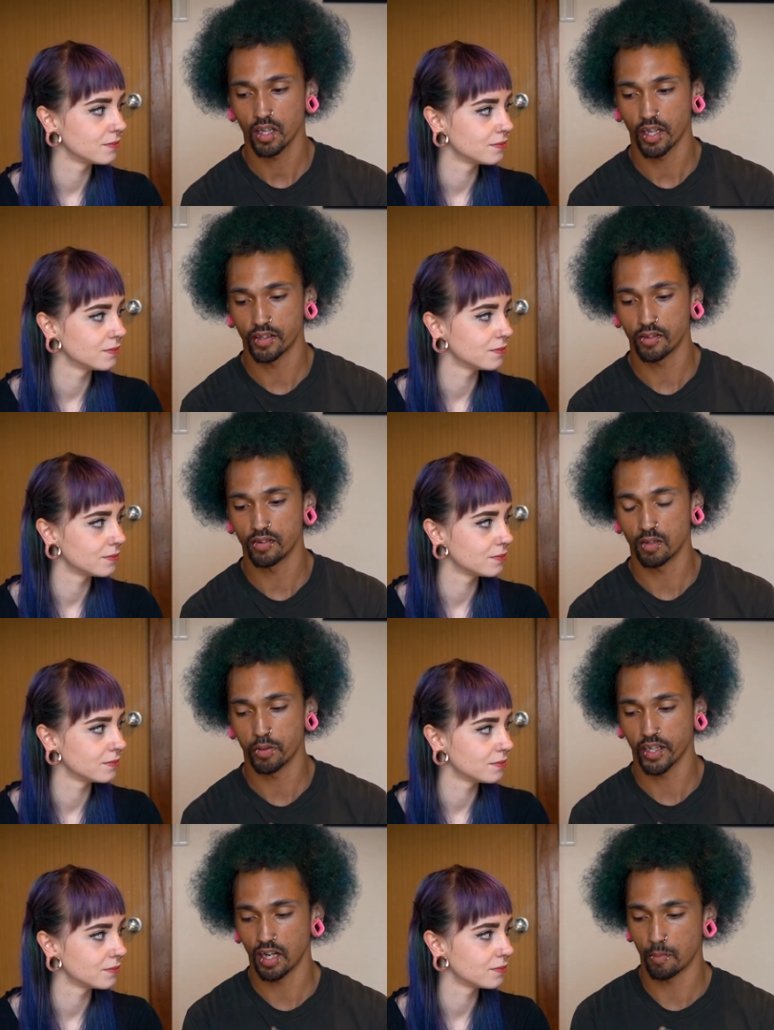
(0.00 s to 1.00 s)
Speaker 1: as soon as you
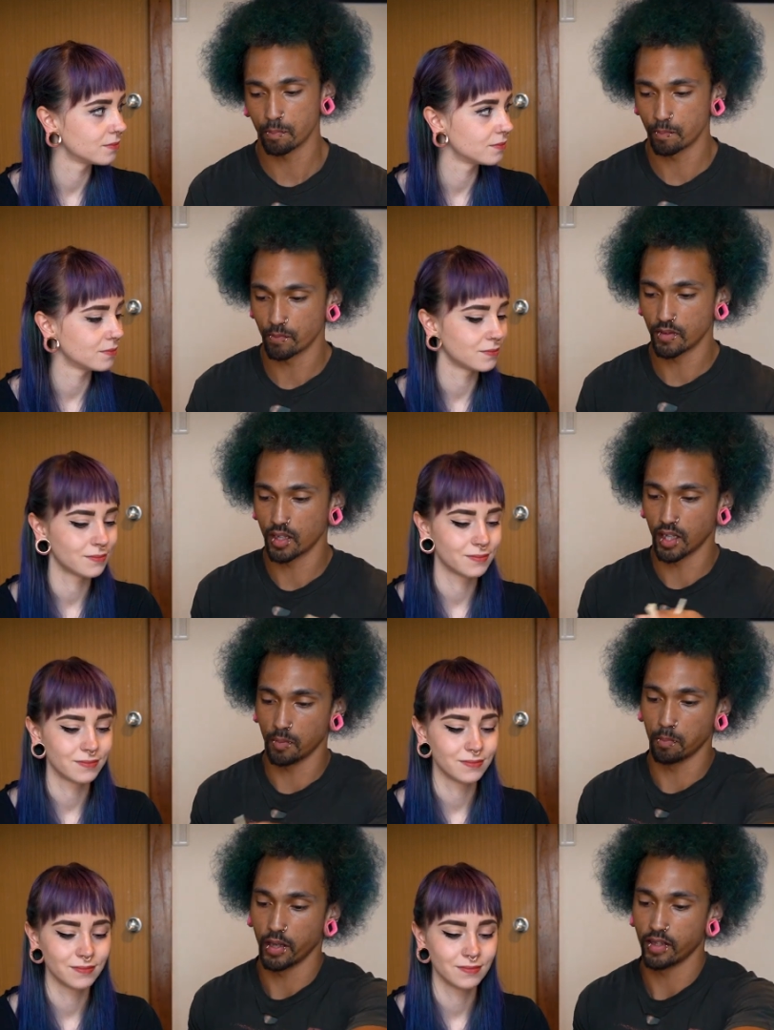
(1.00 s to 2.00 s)
pick it up,
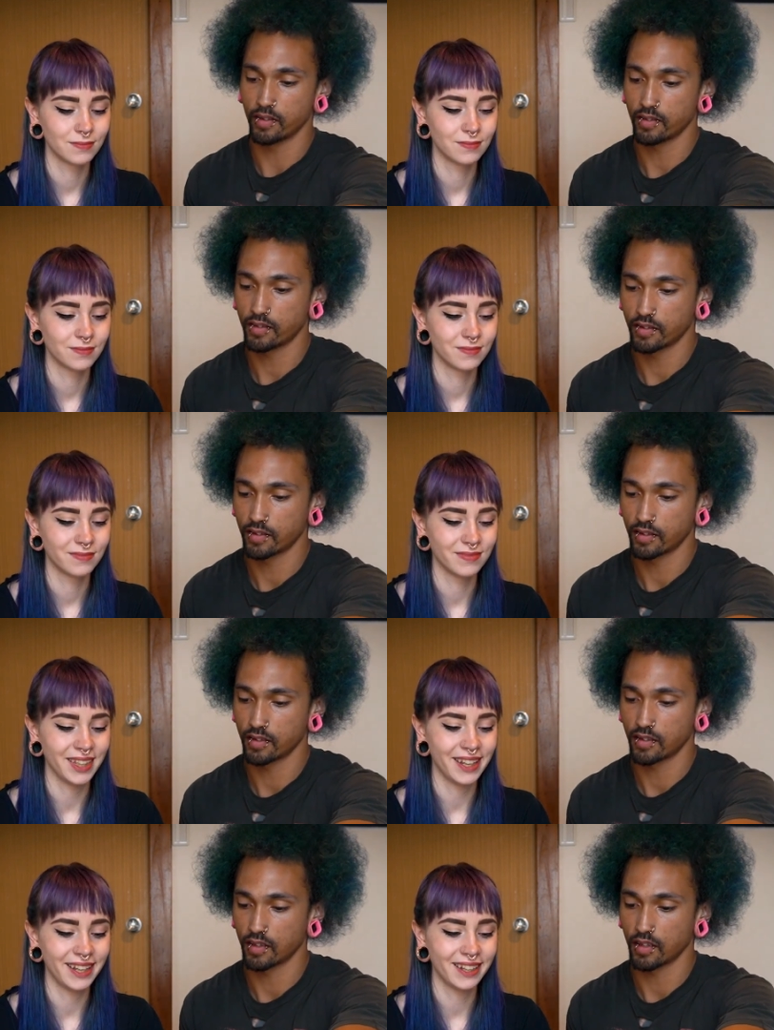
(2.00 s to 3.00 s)
it bends.
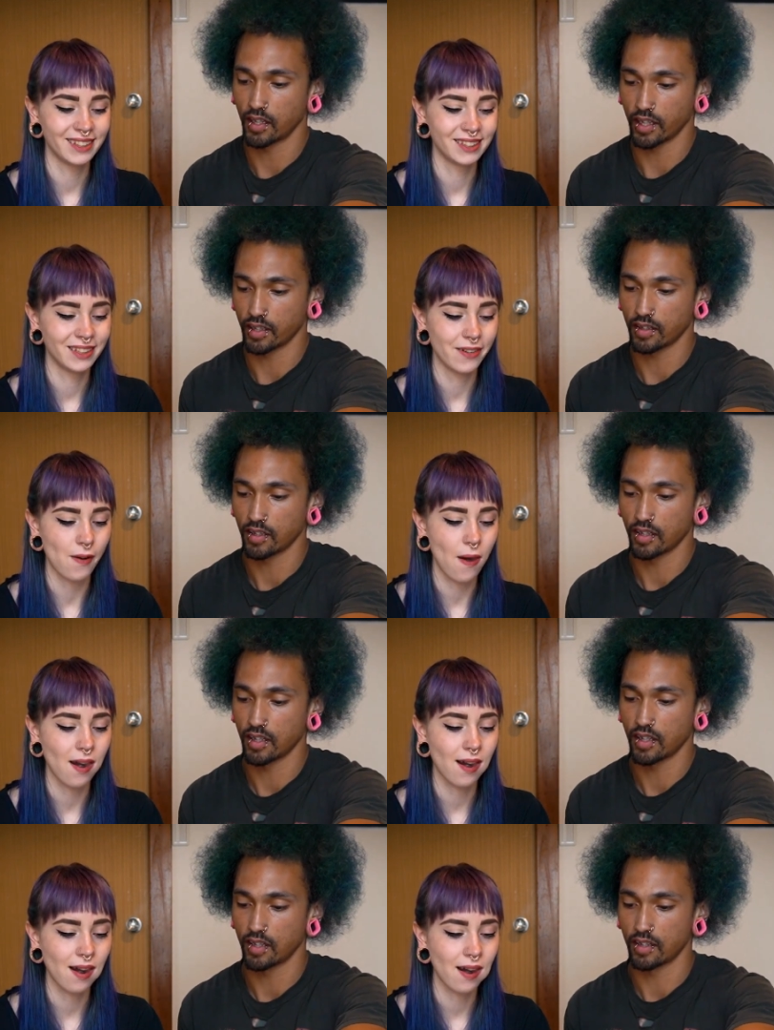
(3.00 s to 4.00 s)
Yeah. Like,
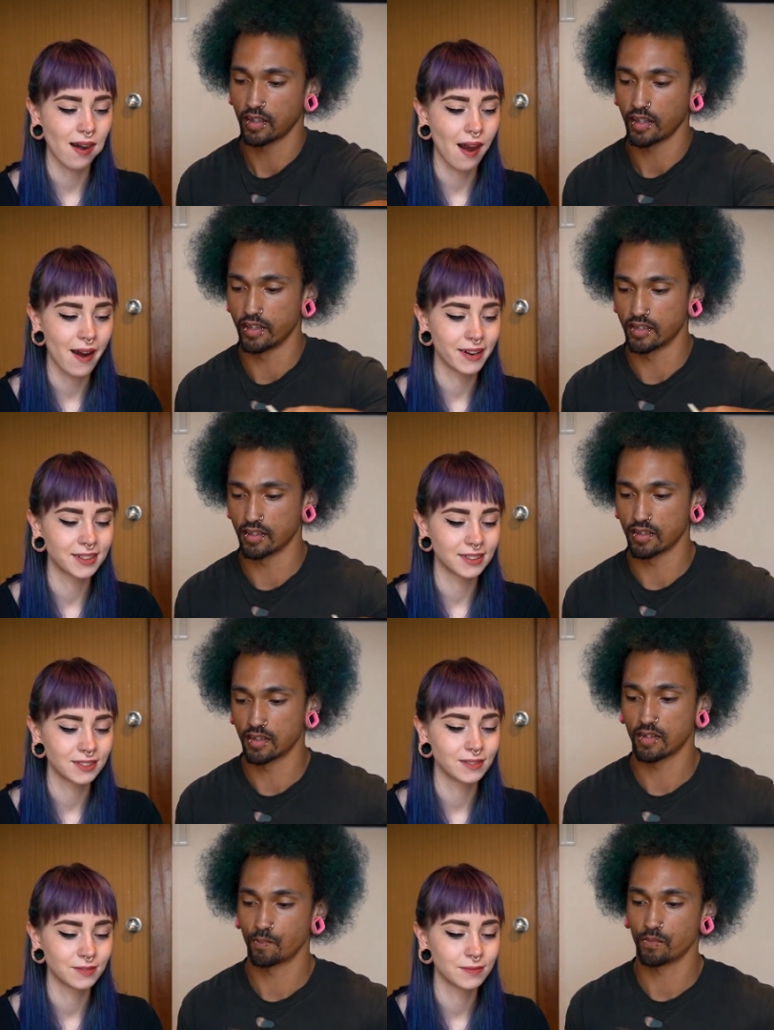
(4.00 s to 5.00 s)
it just,
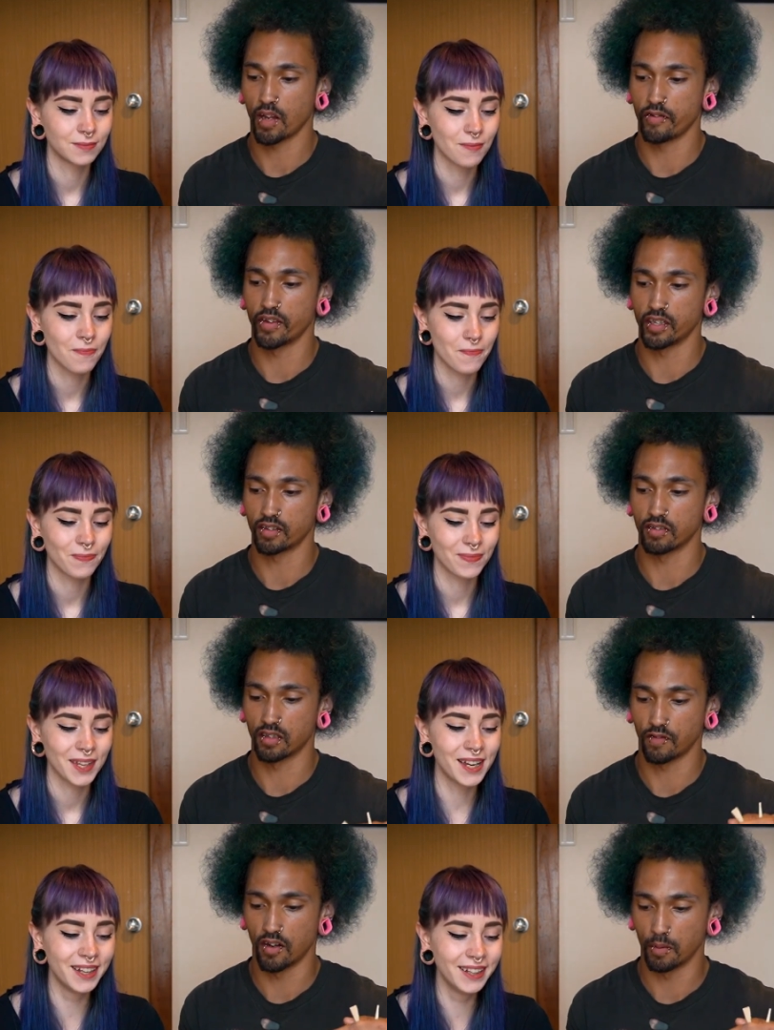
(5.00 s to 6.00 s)
everything starts
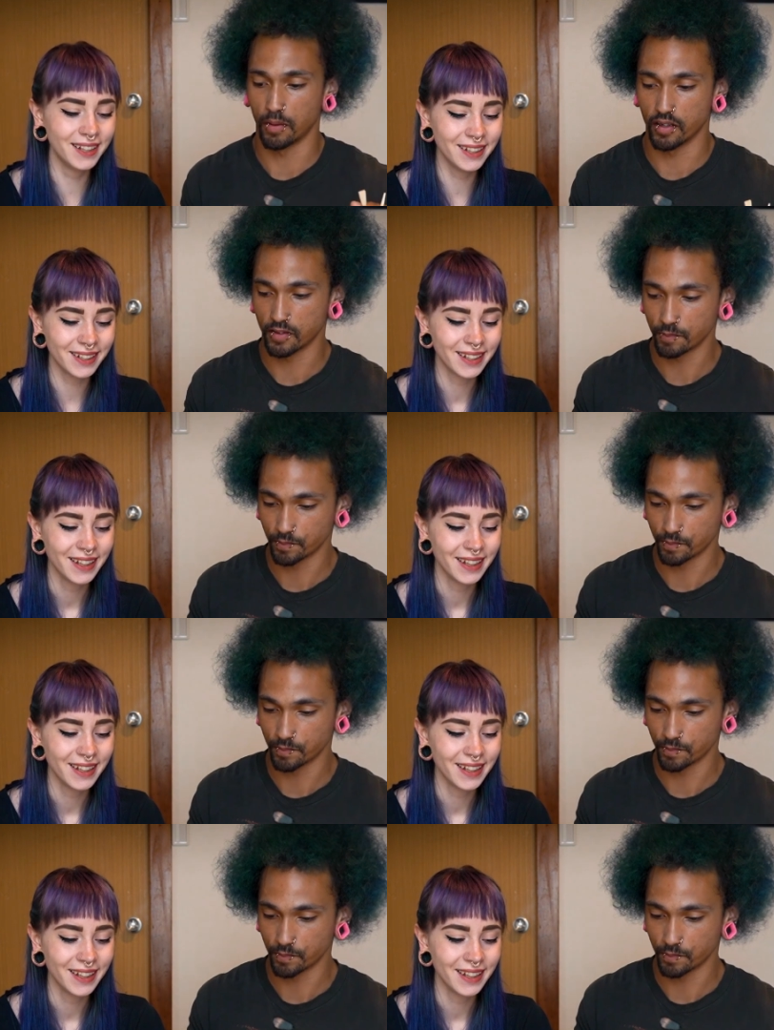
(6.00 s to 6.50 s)
to fall apart.